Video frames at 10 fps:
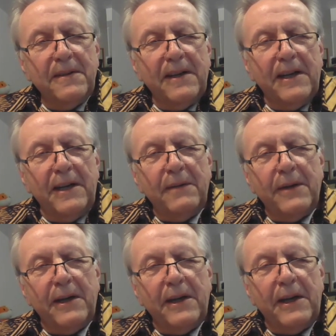I
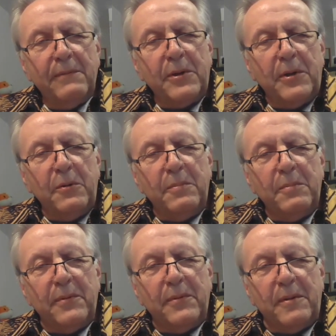have a goal
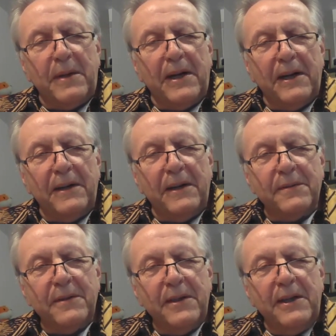before my
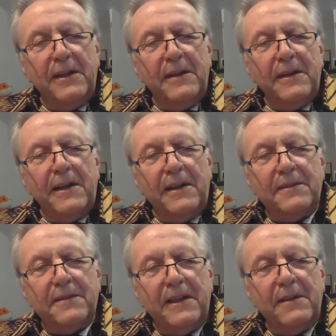eyes. I
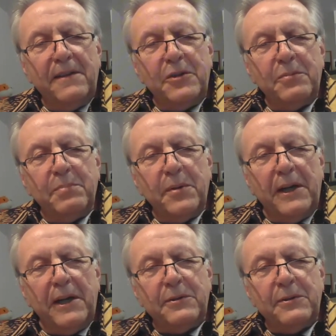say this book
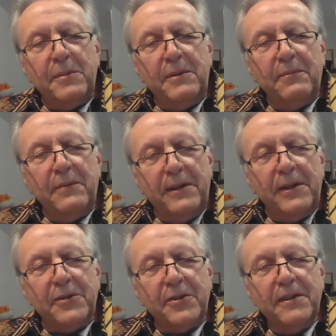has to be
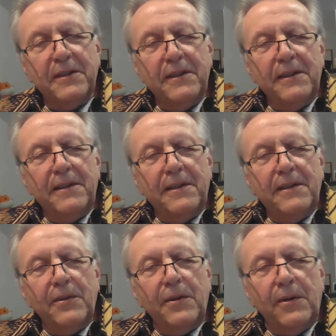finished
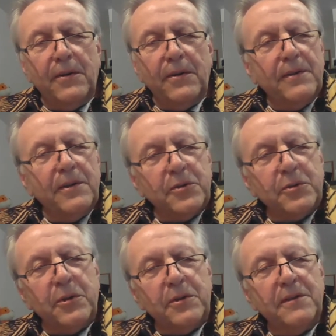on a
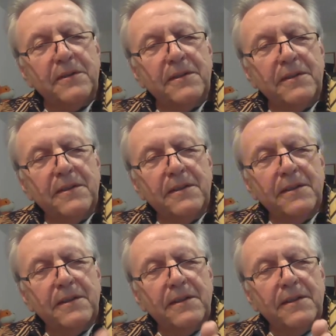certain
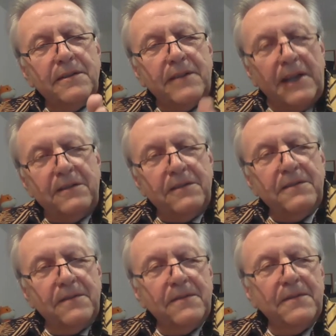date,
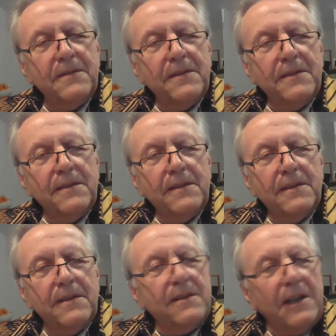
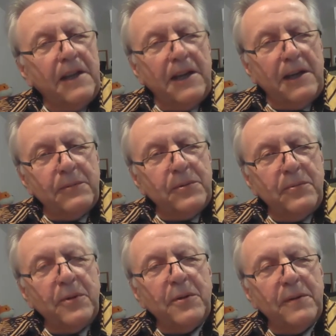and then I have to
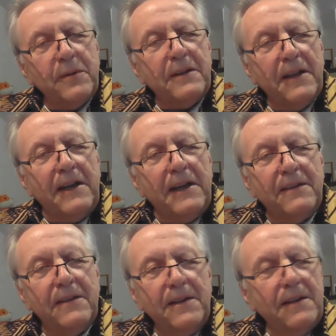follow that line.
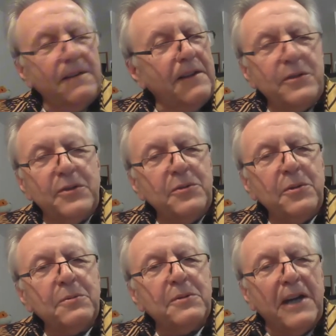there is
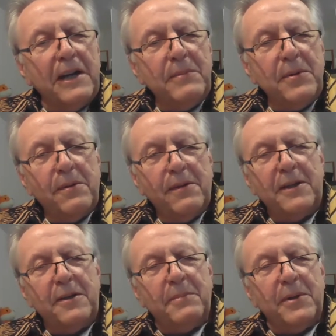no time to
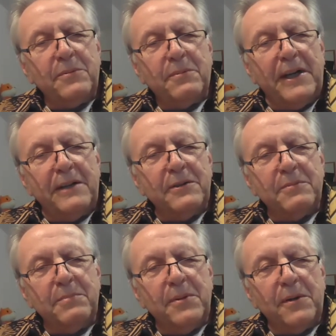think about
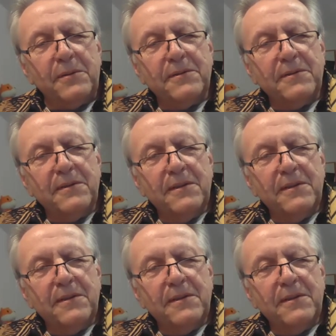writer's blocks.